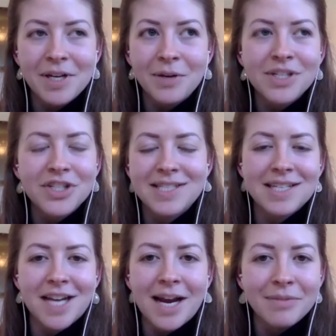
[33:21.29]
but it was just
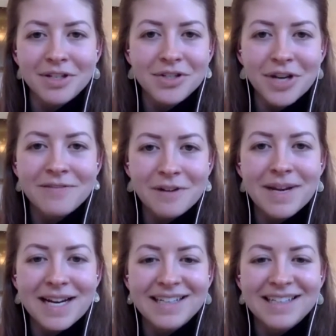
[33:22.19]
a time constraint for me.